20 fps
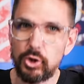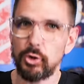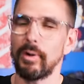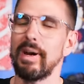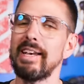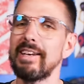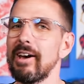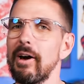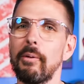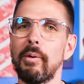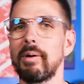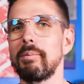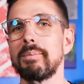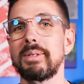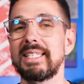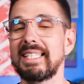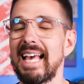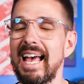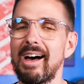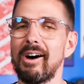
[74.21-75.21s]
Draco
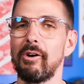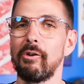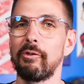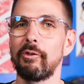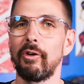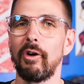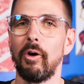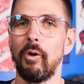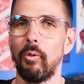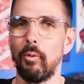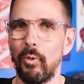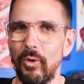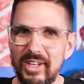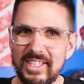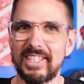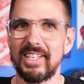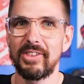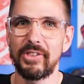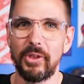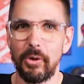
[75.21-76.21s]
himself
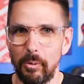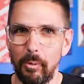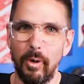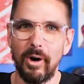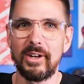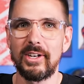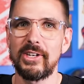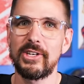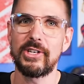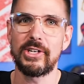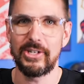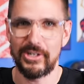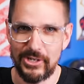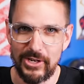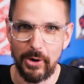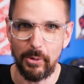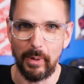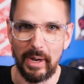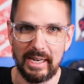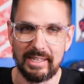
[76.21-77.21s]
wasn't the one to
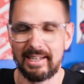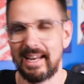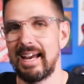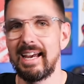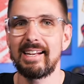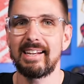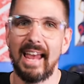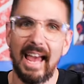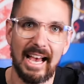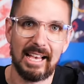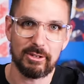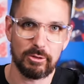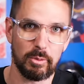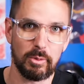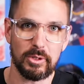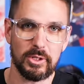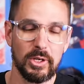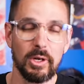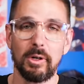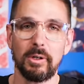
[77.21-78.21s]
do it, and as a
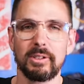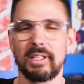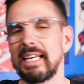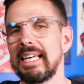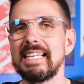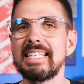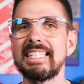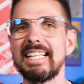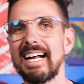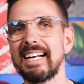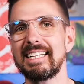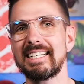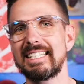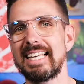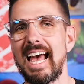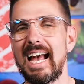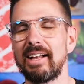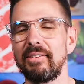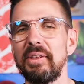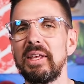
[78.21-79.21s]
result, he's not
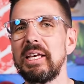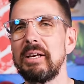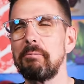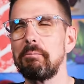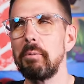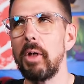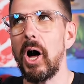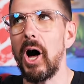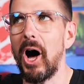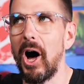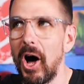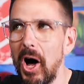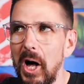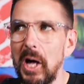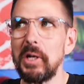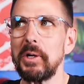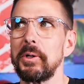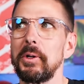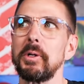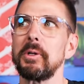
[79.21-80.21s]
exactly
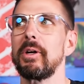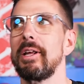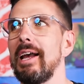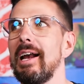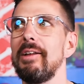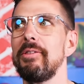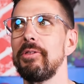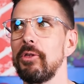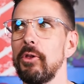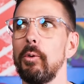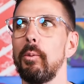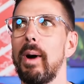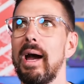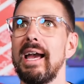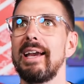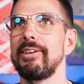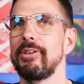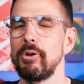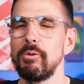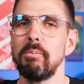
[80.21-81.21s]
honored in the way
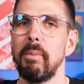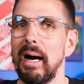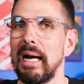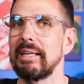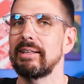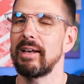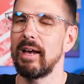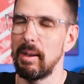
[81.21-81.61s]
you might